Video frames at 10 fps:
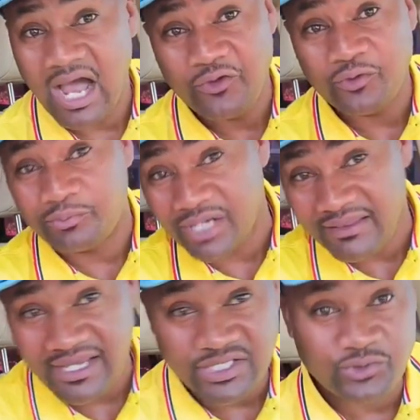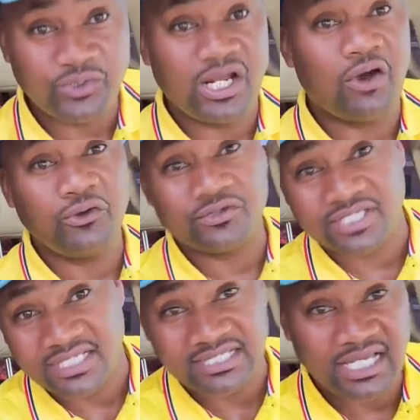how your brother is doing, how
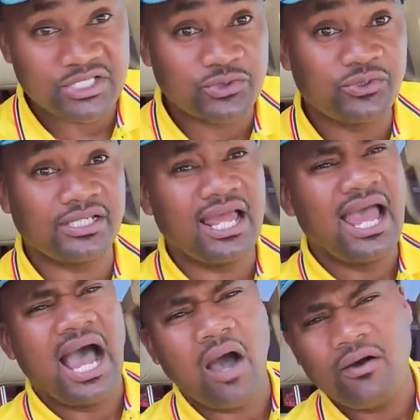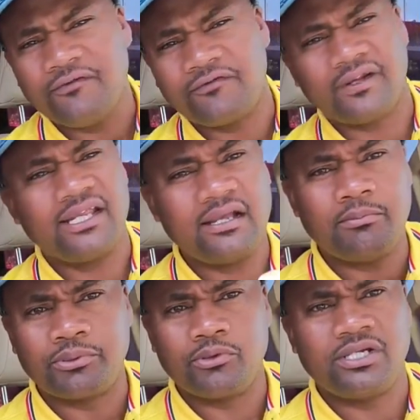your sister is doing, how a friend
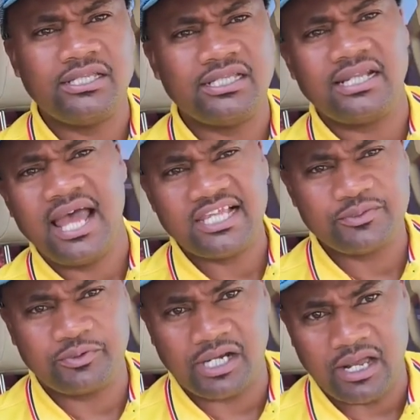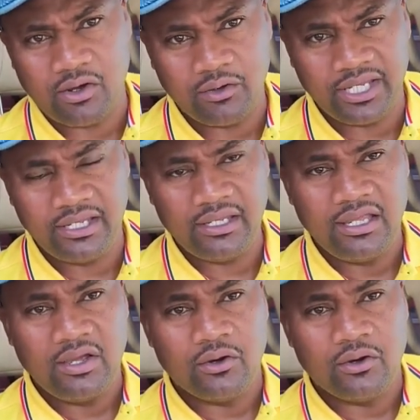abroad in the diaspora, okay?